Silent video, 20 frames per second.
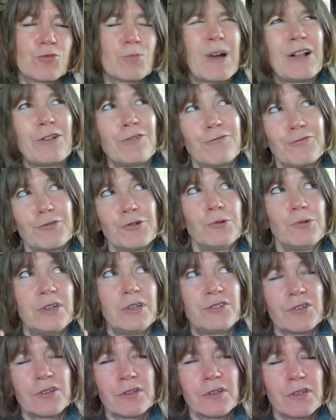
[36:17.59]
Well, fruit
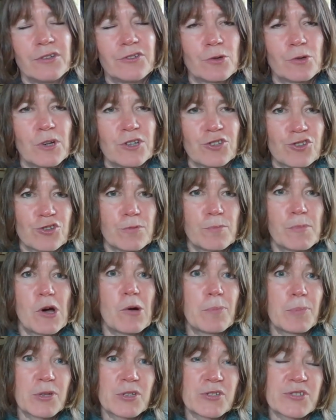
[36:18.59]
is a question
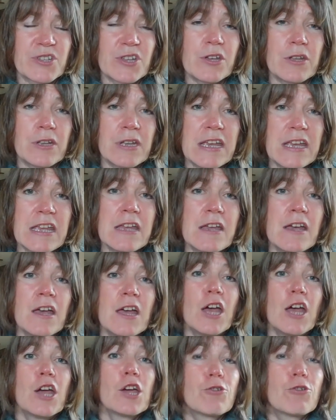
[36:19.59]
mark, but certainly
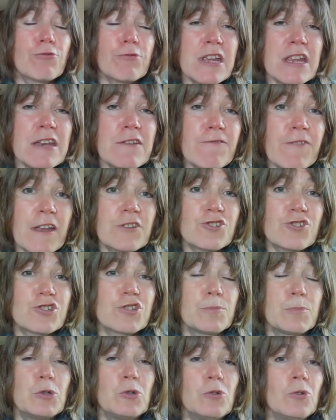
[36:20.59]
green
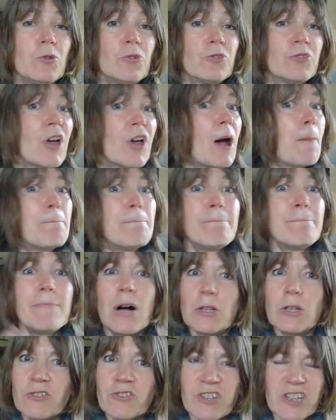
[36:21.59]
vegetables,
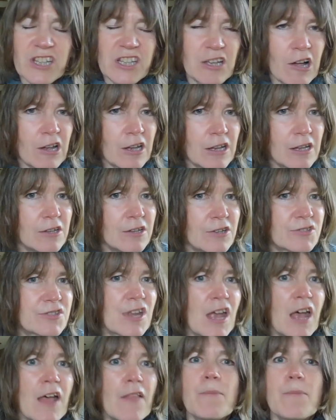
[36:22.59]
multicolours,